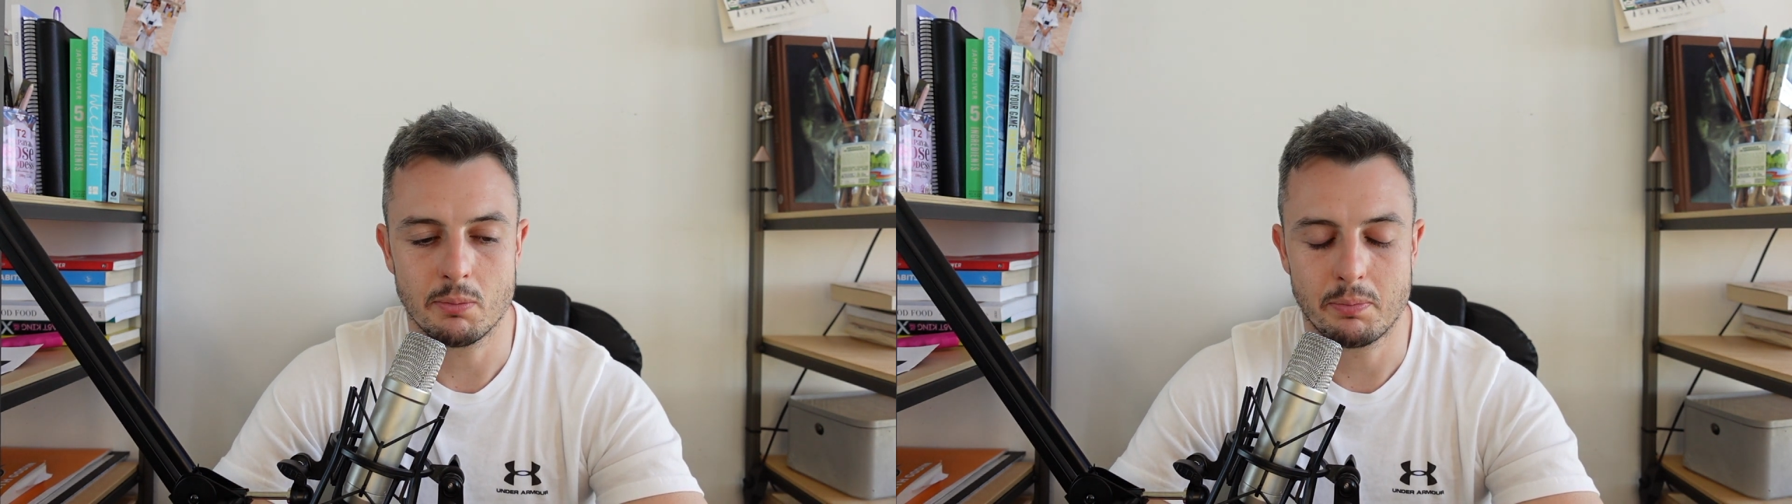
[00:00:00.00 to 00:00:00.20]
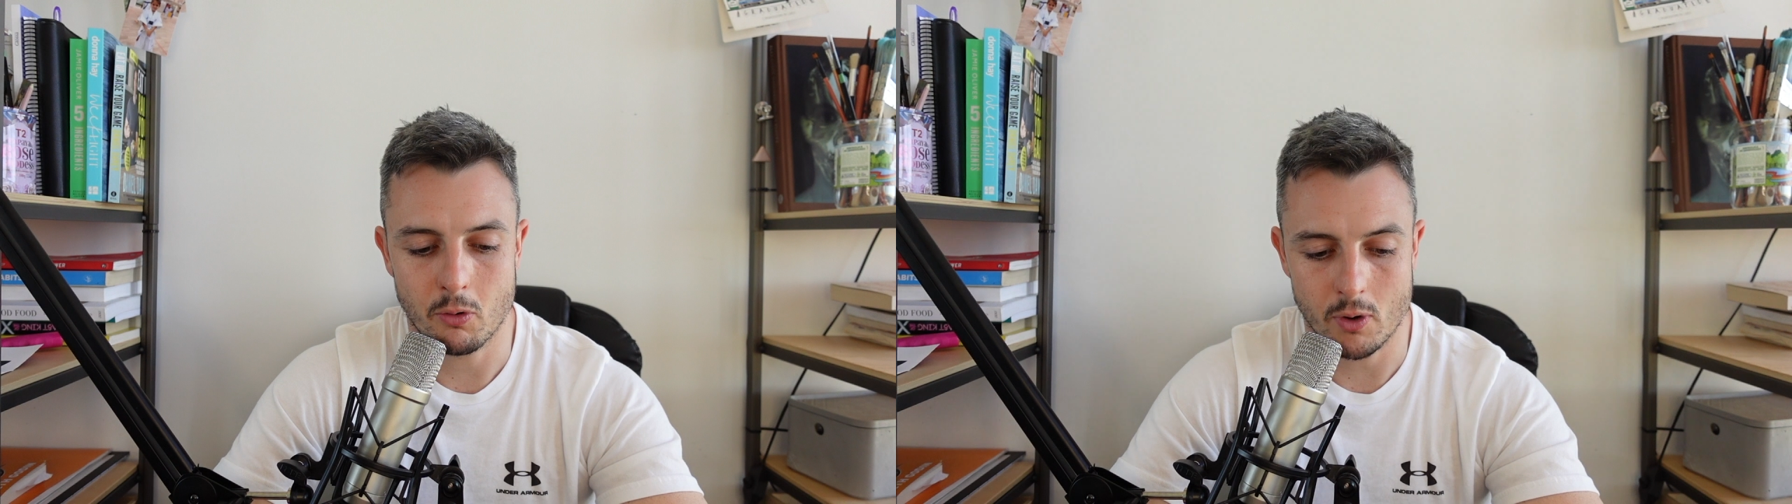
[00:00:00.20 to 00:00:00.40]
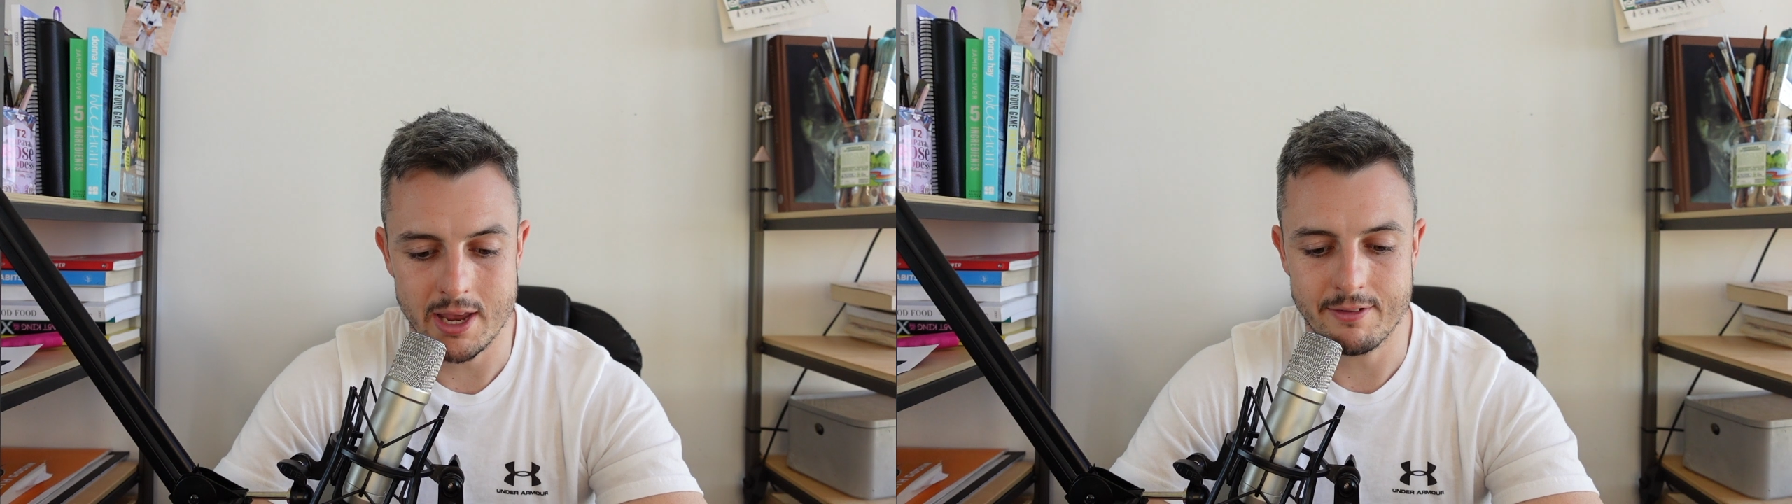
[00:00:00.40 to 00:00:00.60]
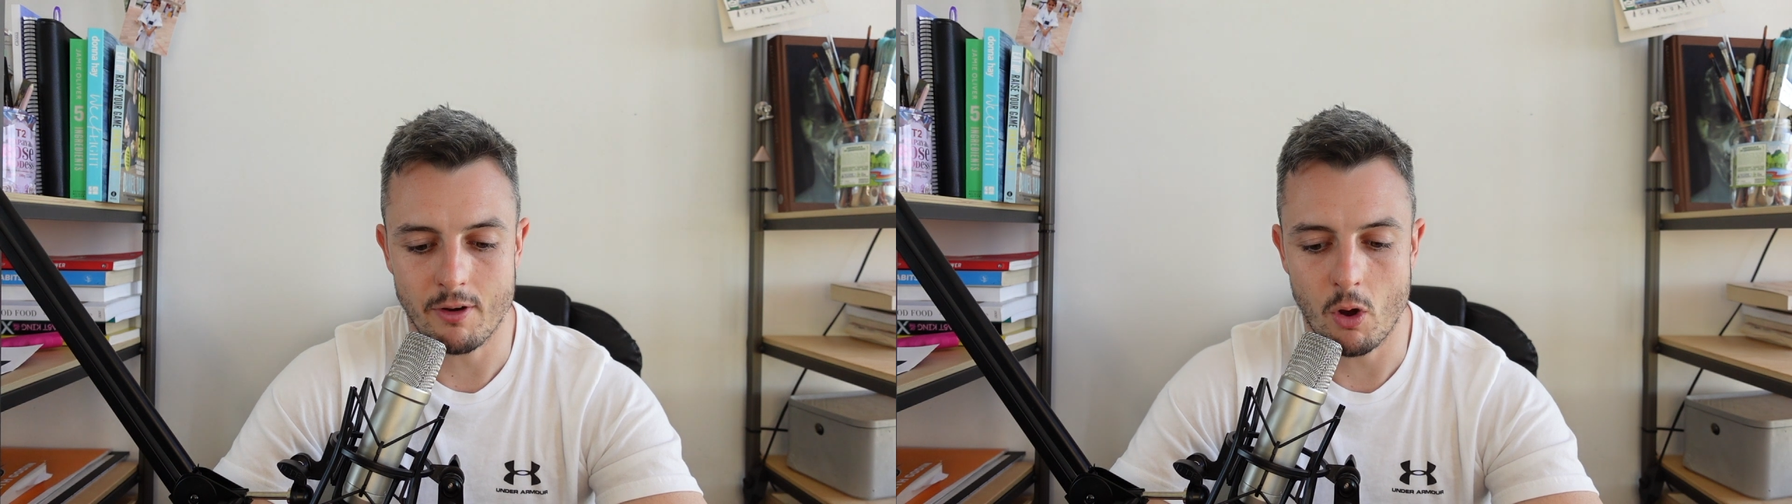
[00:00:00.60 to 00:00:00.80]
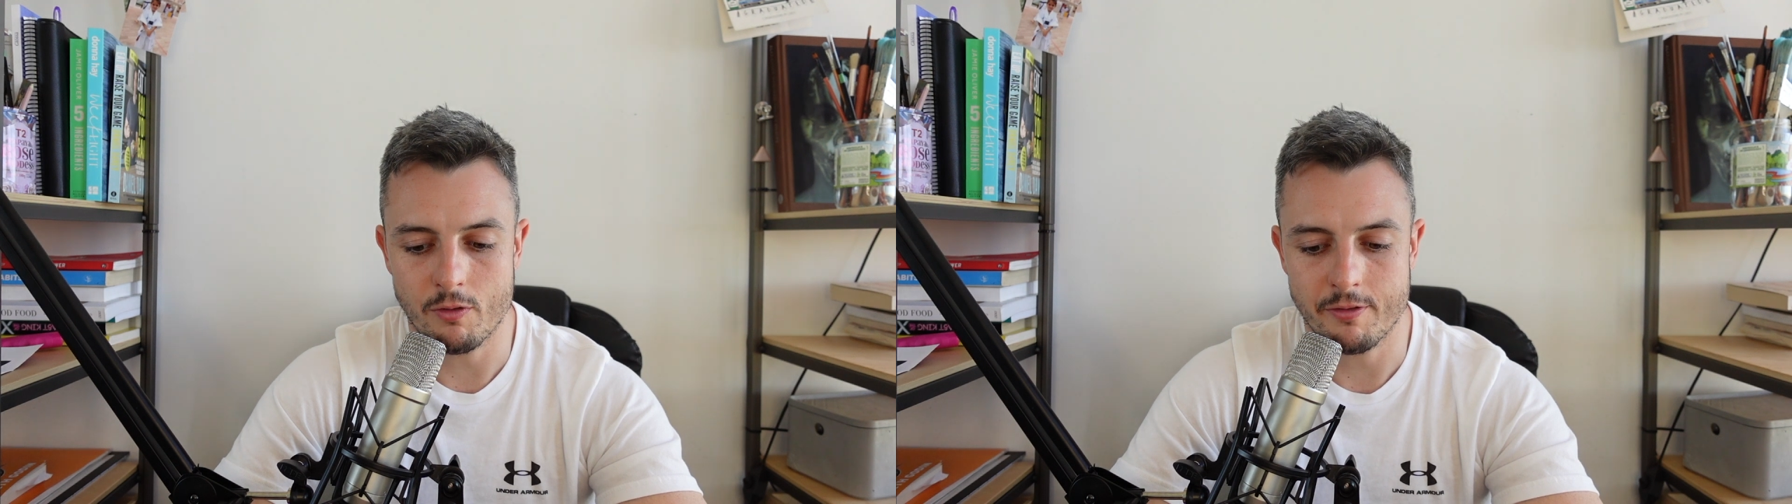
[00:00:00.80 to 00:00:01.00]
brief
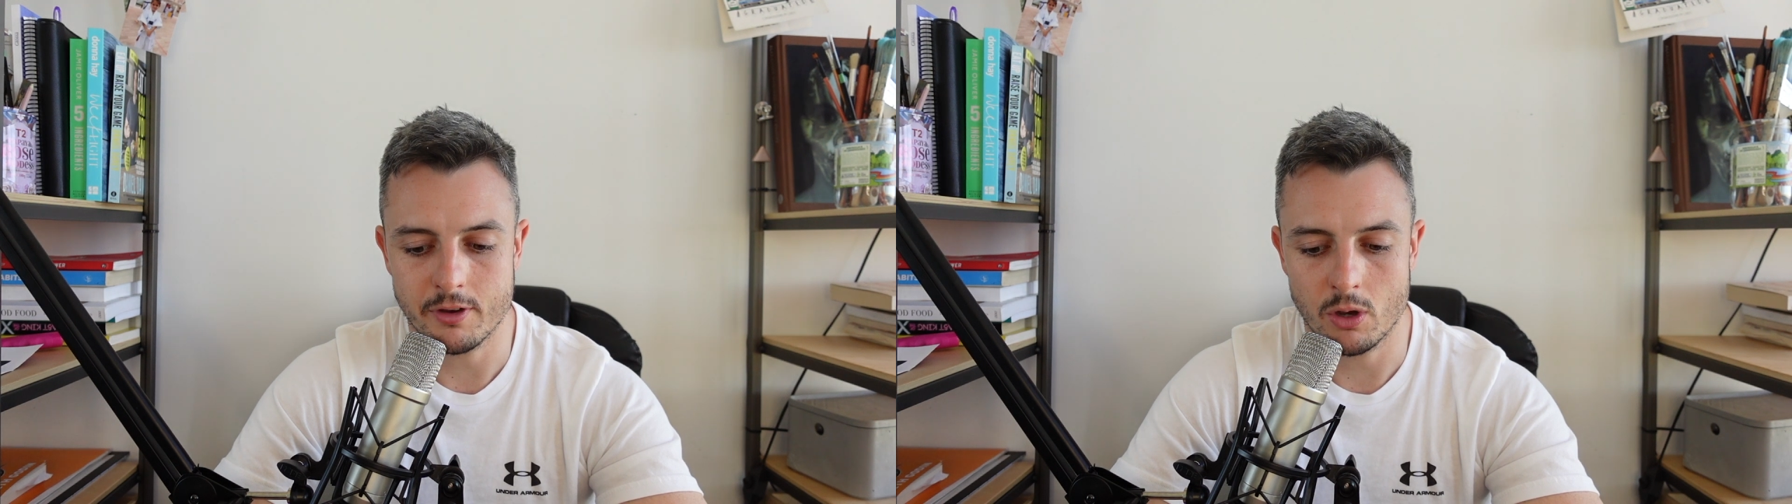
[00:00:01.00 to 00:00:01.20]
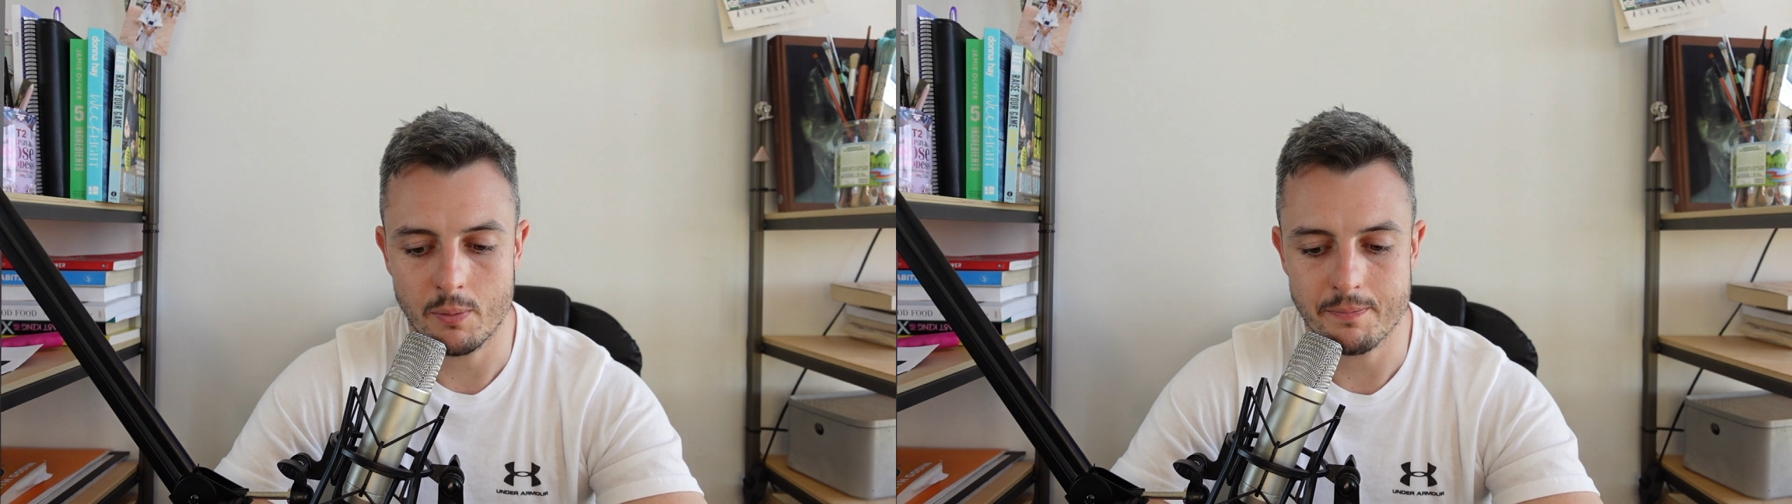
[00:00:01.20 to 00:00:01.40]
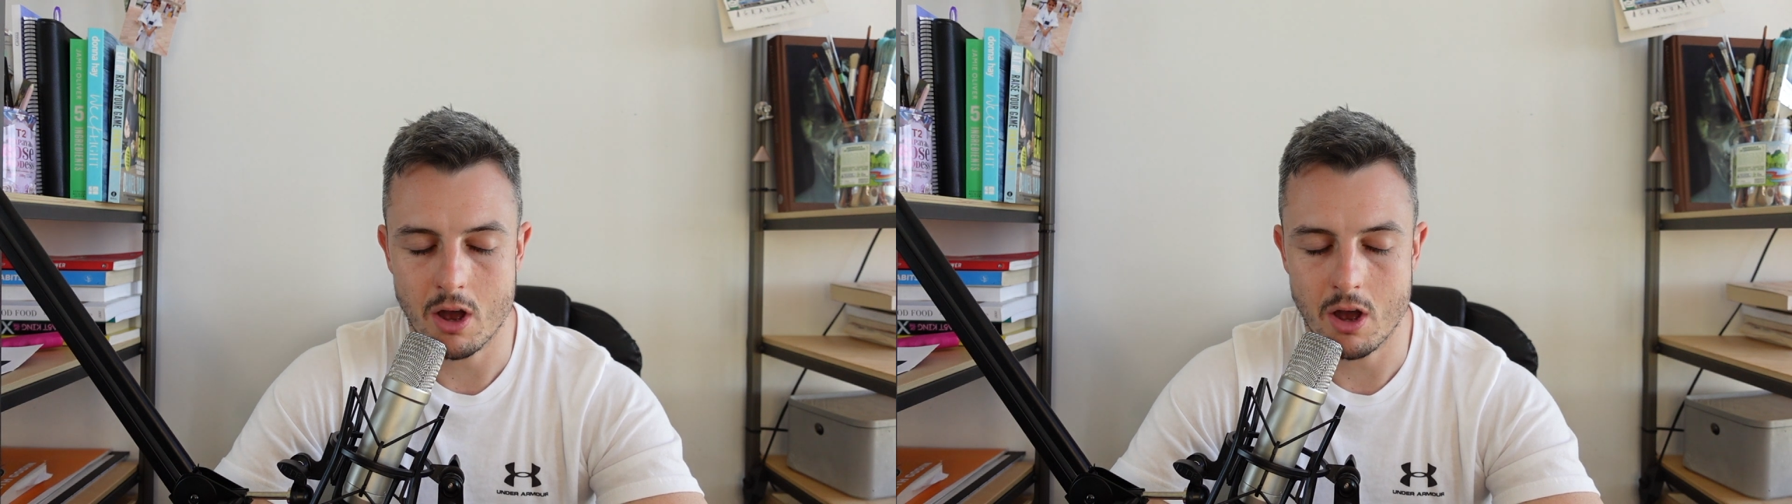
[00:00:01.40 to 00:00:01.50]
overview.